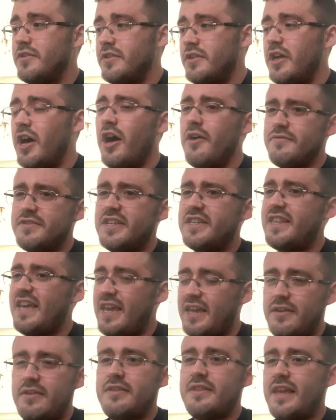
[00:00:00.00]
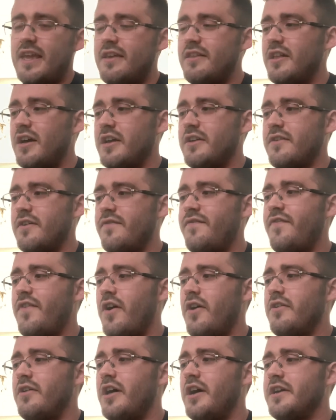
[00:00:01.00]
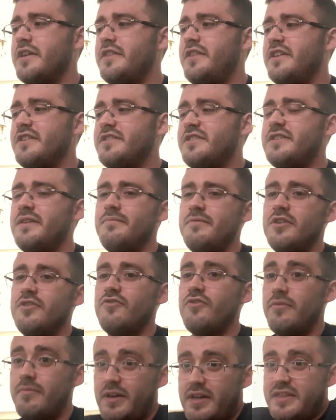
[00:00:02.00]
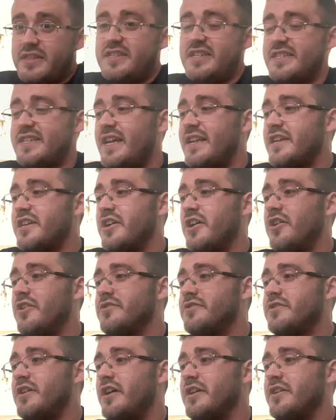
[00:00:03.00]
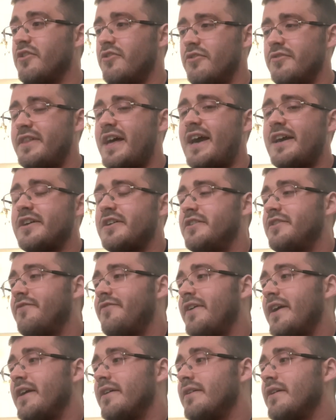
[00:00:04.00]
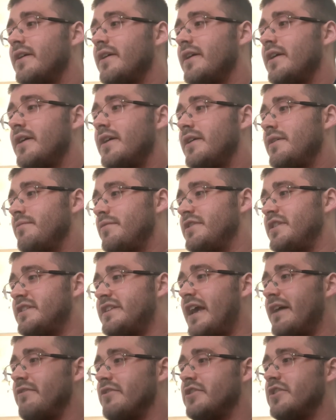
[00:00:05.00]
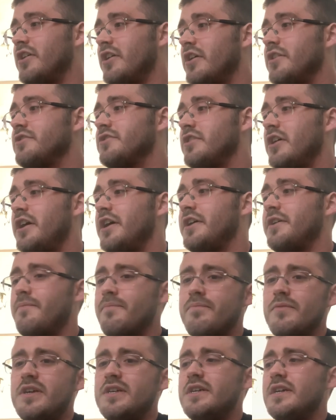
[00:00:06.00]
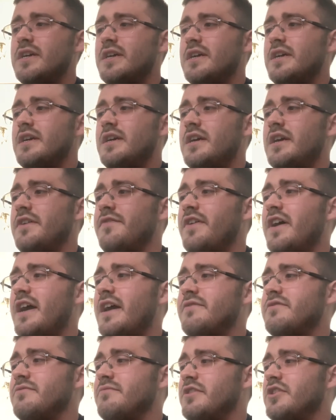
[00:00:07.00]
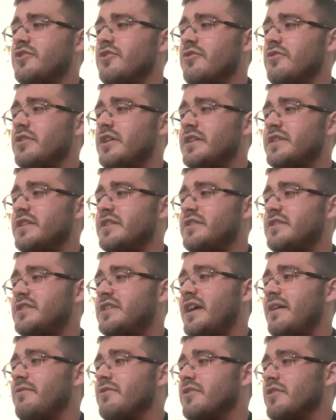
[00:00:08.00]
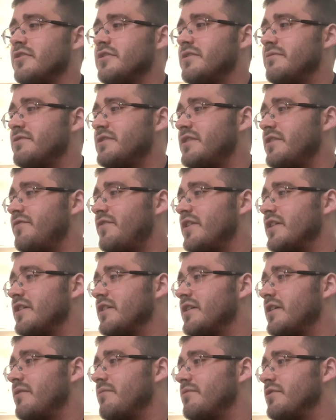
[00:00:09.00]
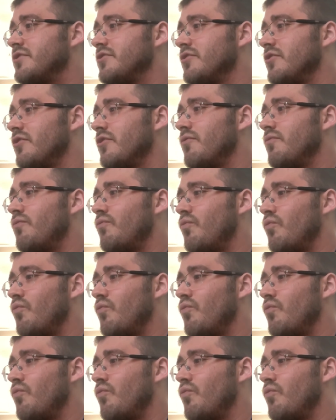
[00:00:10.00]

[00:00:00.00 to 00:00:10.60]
Obviously, they like fought like this similar group, like Decepticons, like all that kind of thing. But the Terrocons, like, if I had to recall, like, the Terrocons, let me see if I can get recall